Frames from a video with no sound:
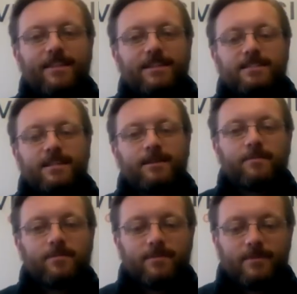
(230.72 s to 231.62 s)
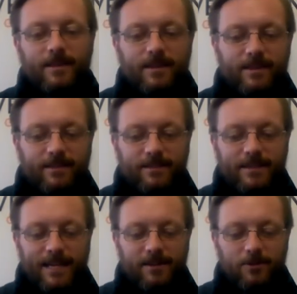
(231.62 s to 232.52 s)
that's
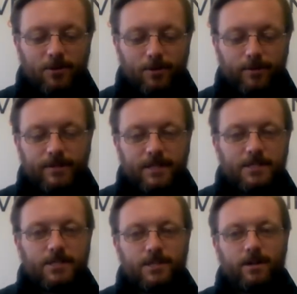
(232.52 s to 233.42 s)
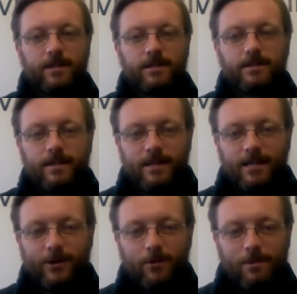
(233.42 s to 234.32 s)
that whole thing started
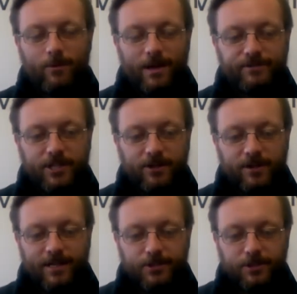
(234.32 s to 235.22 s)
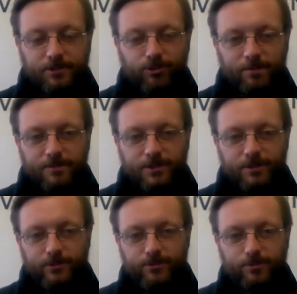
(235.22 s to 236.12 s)
when my wife Sharon and I took a trip
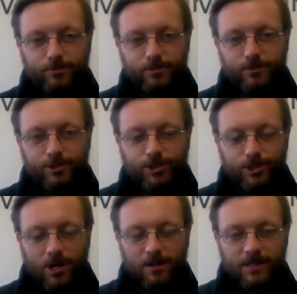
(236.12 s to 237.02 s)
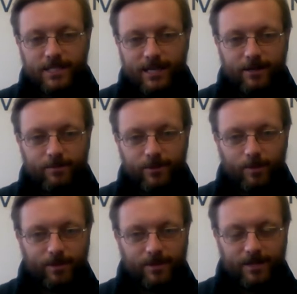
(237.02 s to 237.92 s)
to Charlottetown. We're
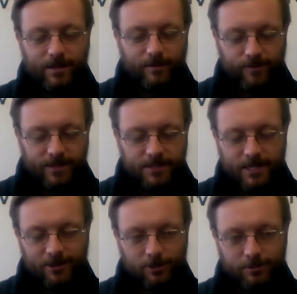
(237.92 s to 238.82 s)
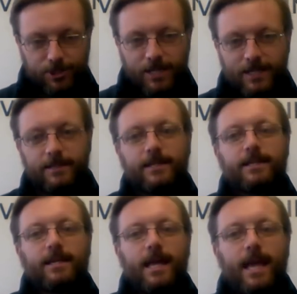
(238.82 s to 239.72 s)
with our friends Tyler and Michelle,
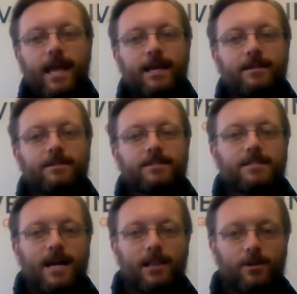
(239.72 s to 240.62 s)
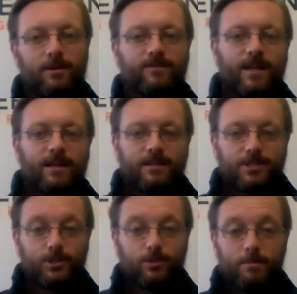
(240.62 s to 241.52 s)
and Tyler invited
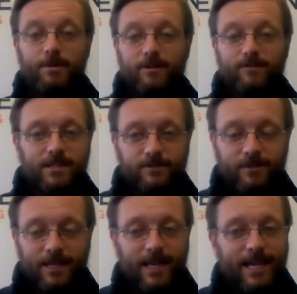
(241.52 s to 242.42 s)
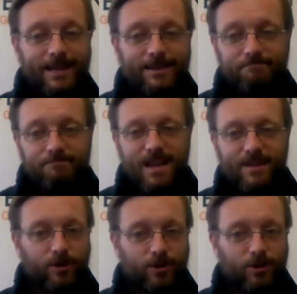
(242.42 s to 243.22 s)
us to a beer festival, and I had never